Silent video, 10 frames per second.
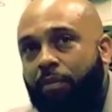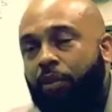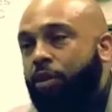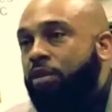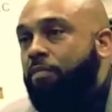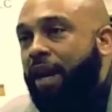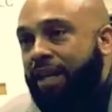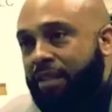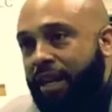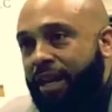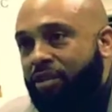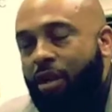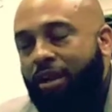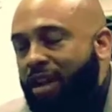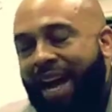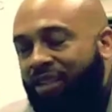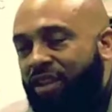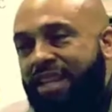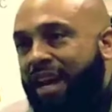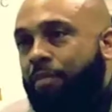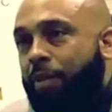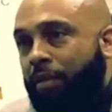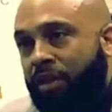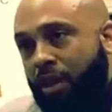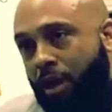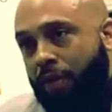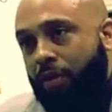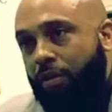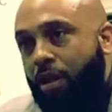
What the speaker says: print-on-demand sites, you're actually not a published author.